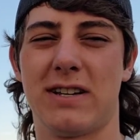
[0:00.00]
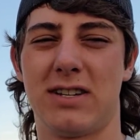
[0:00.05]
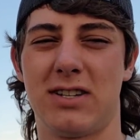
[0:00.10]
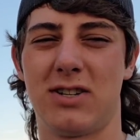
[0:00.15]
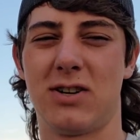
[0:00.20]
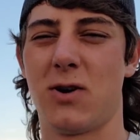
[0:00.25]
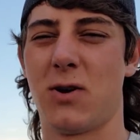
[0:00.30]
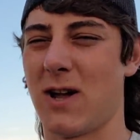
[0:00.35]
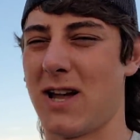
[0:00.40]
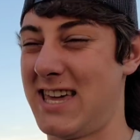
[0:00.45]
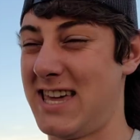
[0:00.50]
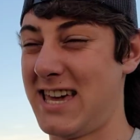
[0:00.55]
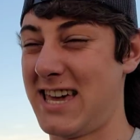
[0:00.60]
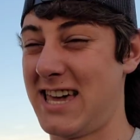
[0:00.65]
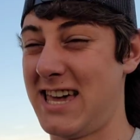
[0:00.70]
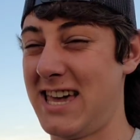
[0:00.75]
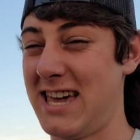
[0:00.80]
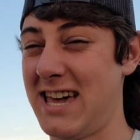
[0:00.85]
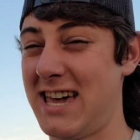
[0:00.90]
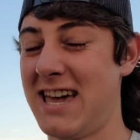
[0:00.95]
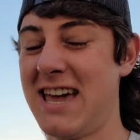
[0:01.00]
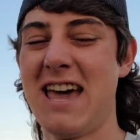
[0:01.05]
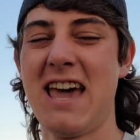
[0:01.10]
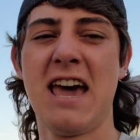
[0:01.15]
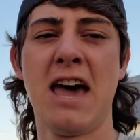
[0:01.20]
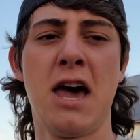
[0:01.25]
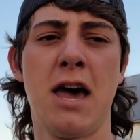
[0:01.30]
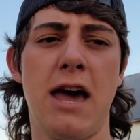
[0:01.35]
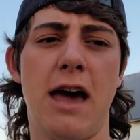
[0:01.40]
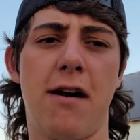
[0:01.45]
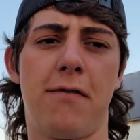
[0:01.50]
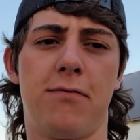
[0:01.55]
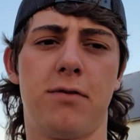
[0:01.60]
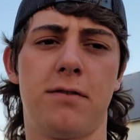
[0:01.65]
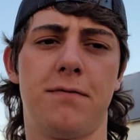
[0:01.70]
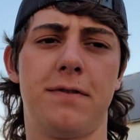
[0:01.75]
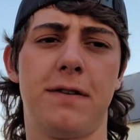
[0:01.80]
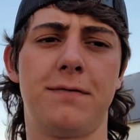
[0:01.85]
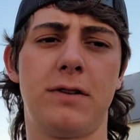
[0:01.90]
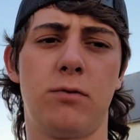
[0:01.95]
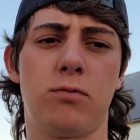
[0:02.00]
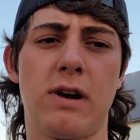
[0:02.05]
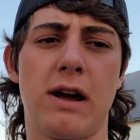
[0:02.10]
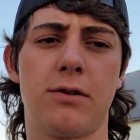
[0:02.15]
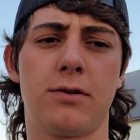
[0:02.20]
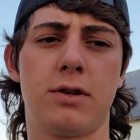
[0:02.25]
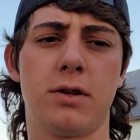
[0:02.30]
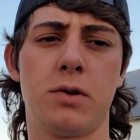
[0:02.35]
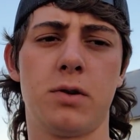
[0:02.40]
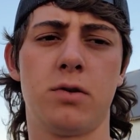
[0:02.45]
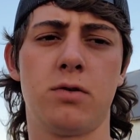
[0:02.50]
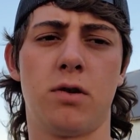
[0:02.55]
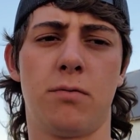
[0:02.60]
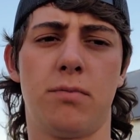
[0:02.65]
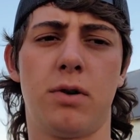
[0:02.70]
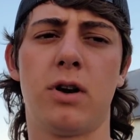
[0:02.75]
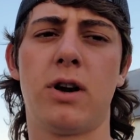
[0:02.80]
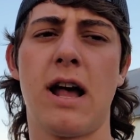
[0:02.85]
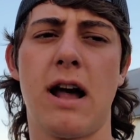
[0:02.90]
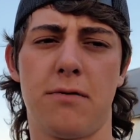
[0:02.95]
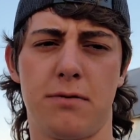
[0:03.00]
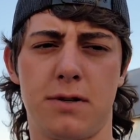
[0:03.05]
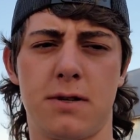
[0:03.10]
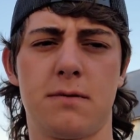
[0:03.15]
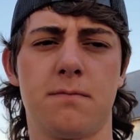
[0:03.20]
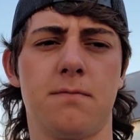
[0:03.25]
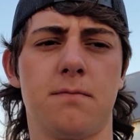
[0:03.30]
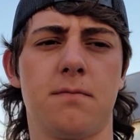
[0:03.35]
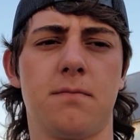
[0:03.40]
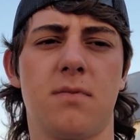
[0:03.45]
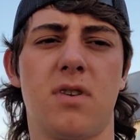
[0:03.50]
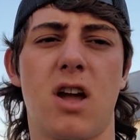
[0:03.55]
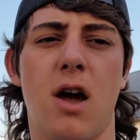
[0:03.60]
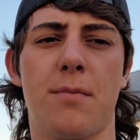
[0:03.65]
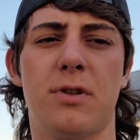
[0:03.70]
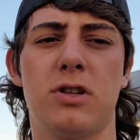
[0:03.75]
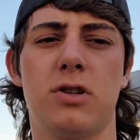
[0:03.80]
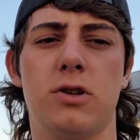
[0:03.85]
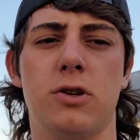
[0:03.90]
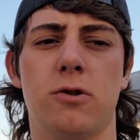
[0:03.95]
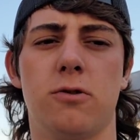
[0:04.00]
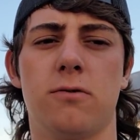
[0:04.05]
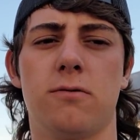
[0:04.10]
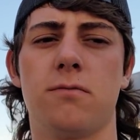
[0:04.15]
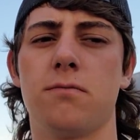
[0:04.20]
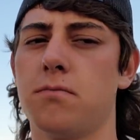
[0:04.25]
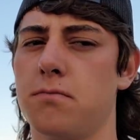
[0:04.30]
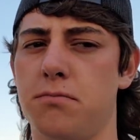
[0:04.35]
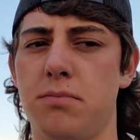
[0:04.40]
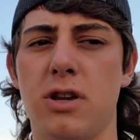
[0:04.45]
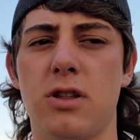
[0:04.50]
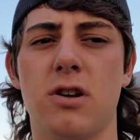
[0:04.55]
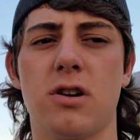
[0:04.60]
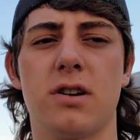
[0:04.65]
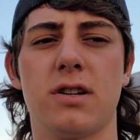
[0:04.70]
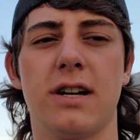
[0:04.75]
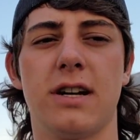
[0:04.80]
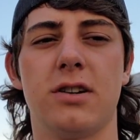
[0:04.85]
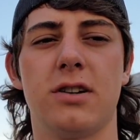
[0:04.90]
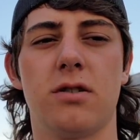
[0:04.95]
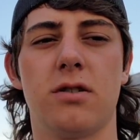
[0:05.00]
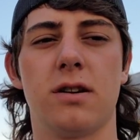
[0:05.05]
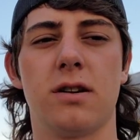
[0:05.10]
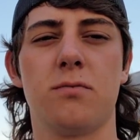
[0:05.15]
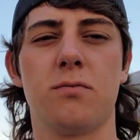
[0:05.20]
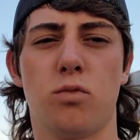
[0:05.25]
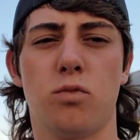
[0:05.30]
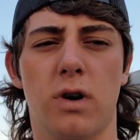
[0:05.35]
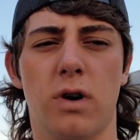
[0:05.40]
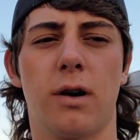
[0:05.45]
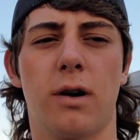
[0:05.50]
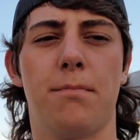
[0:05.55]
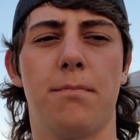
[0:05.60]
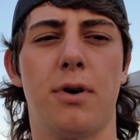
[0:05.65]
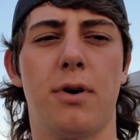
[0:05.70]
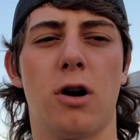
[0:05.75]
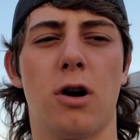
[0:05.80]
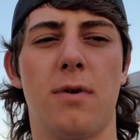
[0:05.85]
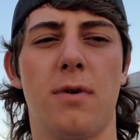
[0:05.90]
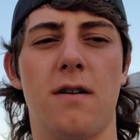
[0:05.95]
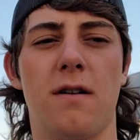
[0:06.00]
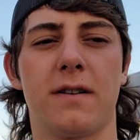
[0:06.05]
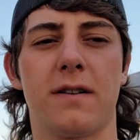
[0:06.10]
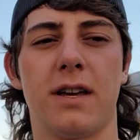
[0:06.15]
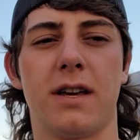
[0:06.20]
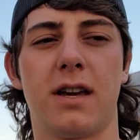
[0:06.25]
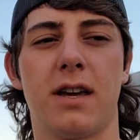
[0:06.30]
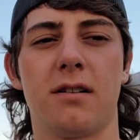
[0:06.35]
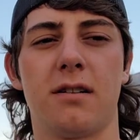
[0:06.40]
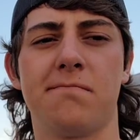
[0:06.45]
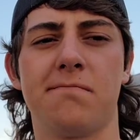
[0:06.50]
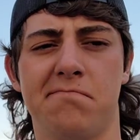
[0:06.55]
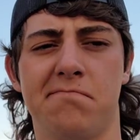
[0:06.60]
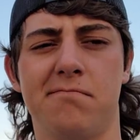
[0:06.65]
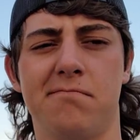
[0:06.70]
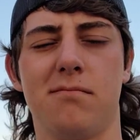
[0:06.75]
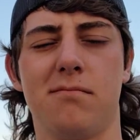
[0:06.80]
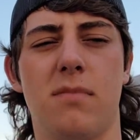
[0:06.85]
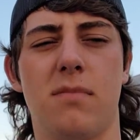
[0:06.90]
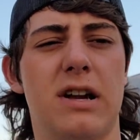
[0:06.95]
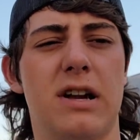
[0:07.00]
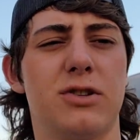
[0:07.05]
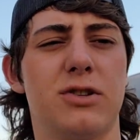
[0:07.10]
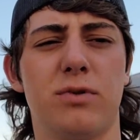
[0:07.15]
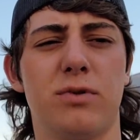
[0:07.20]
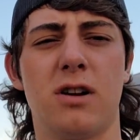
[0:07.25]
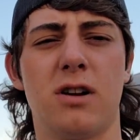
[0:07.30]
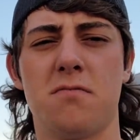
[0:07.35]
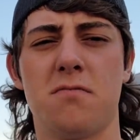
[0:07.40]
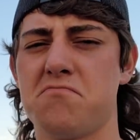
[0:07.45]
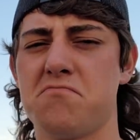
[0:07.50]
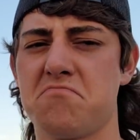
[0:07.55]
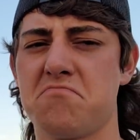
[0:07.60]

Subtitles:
So F-150 round two doing burnouts coming soon. Be there at Daytona. We're going to burn them off again. Might as well.